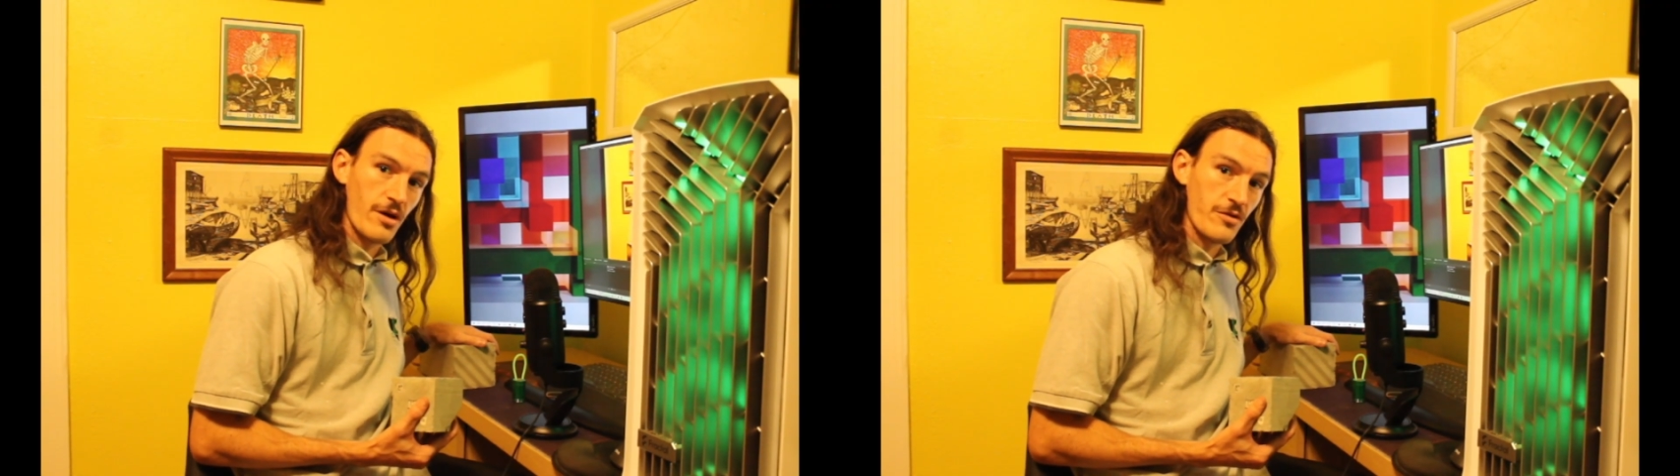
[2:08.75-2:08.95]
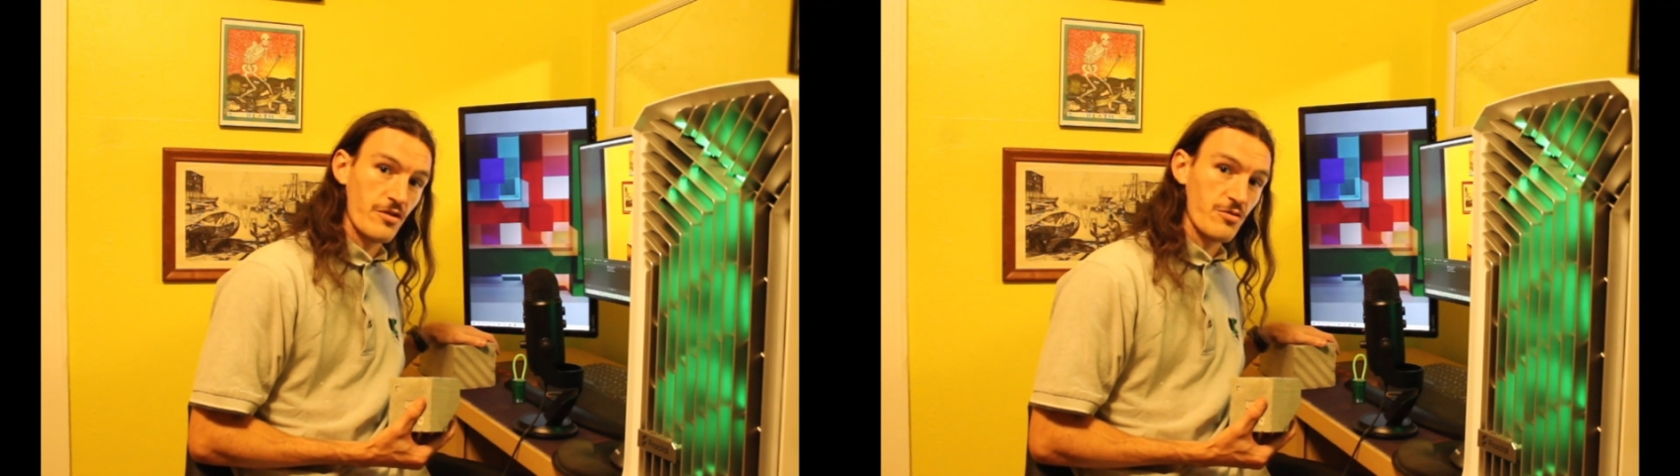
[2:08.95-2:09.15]

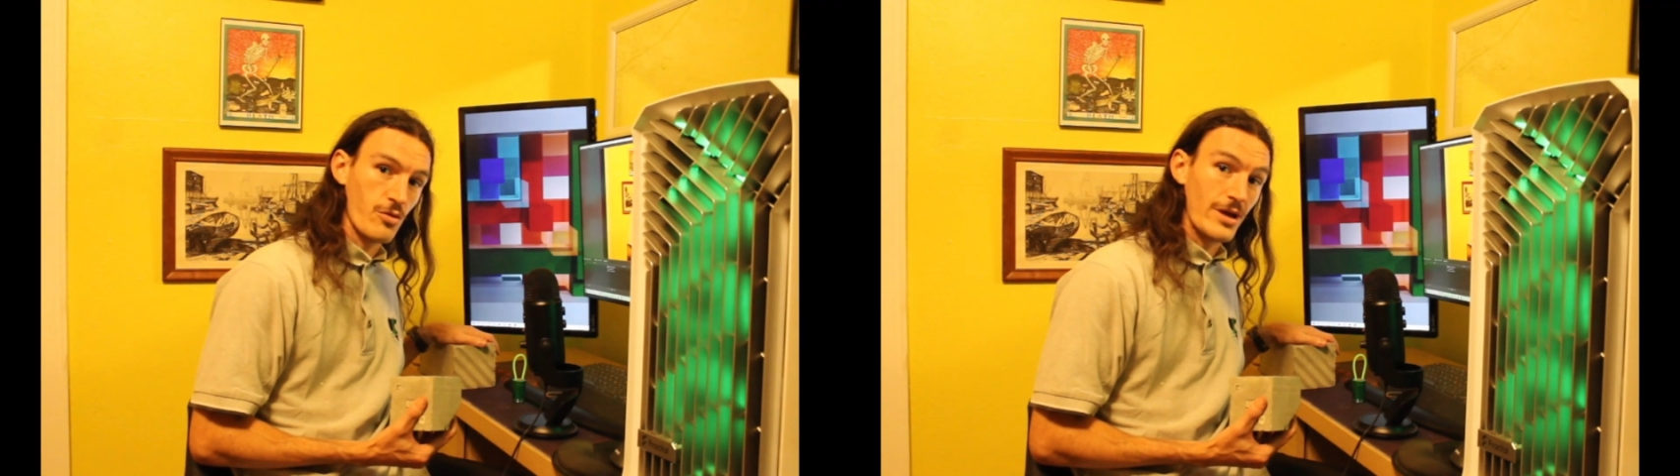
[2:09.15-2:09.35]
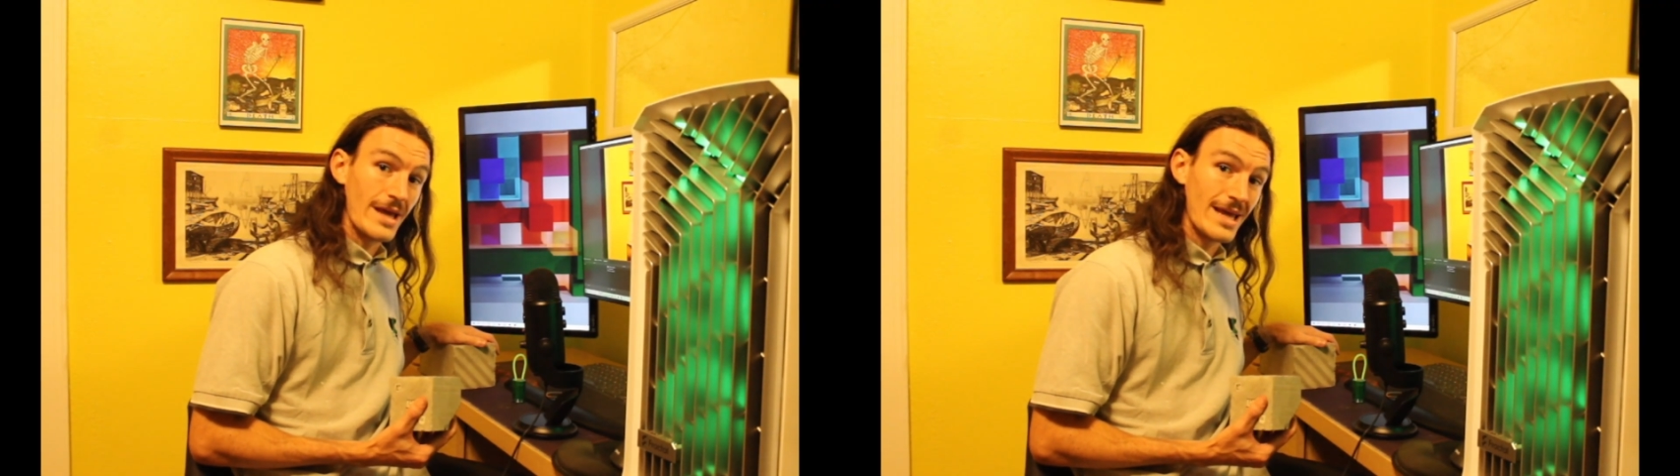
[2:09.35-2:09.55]
at this
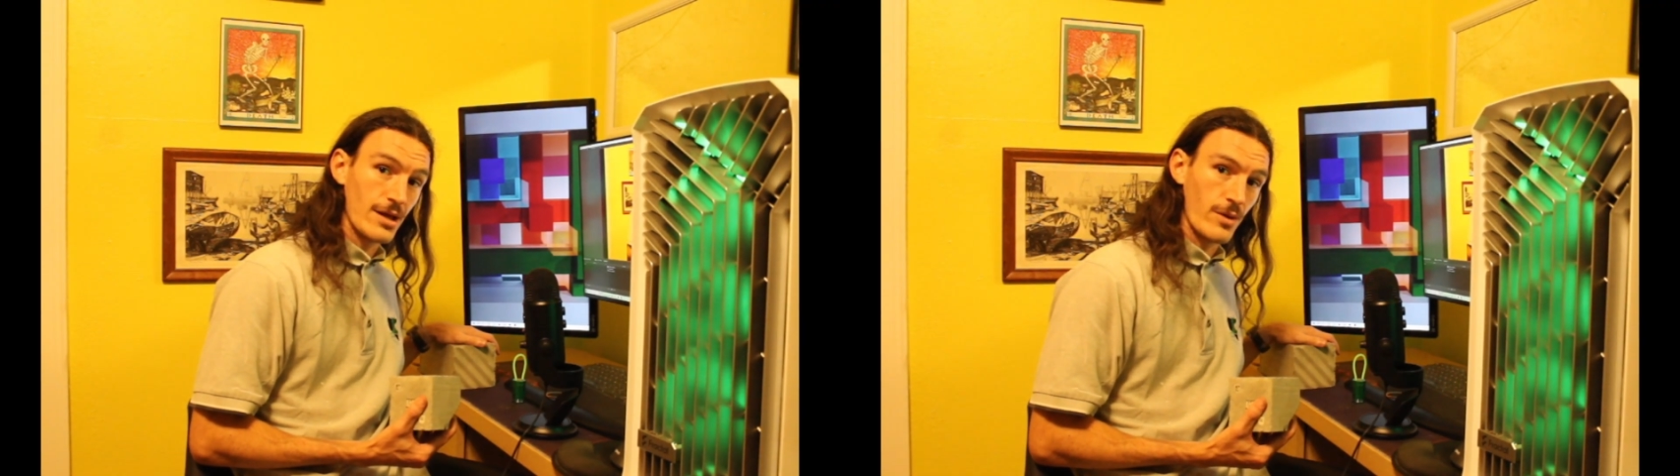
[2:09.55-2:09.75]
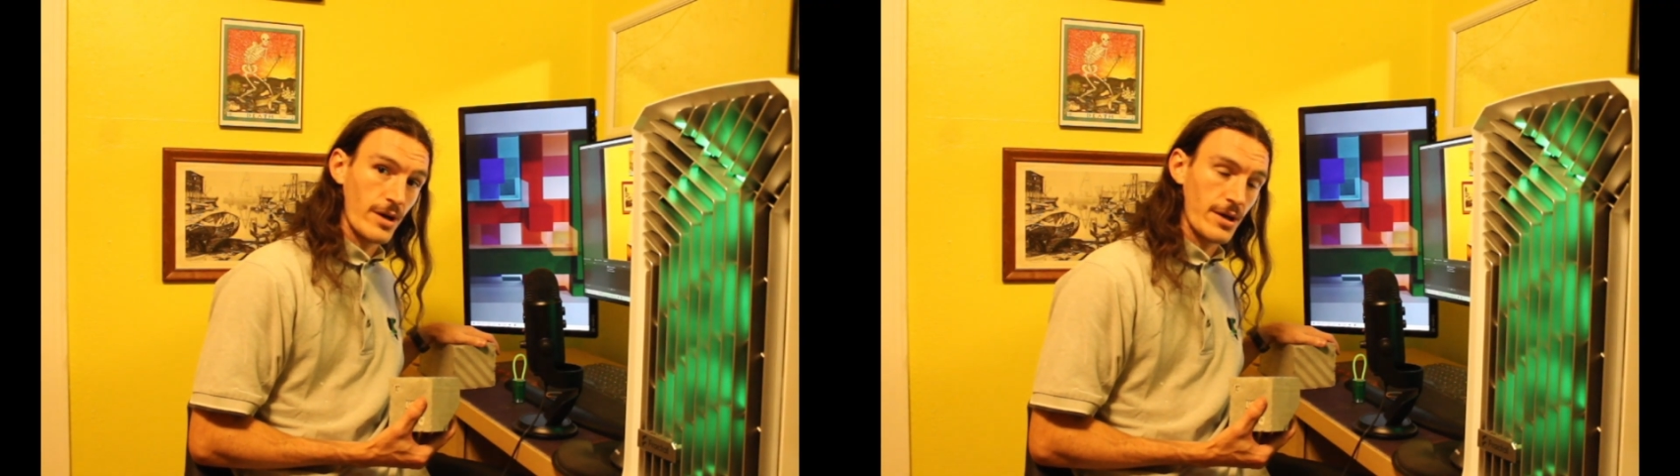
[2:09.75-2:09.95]
point
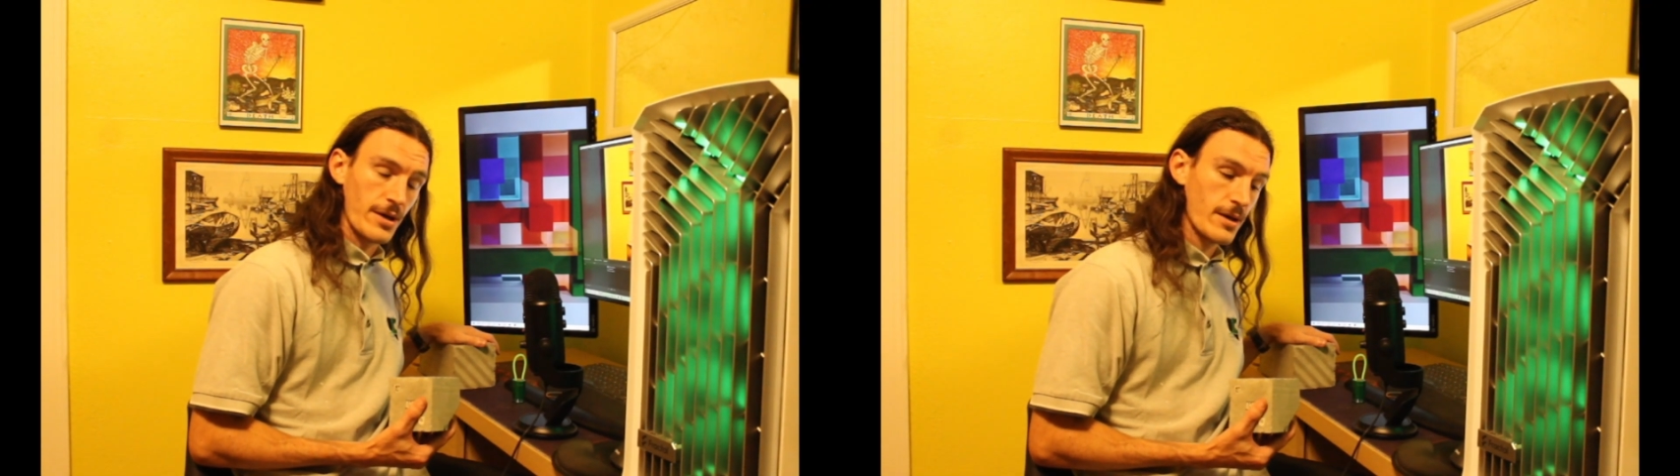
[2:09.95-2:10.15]
anyway,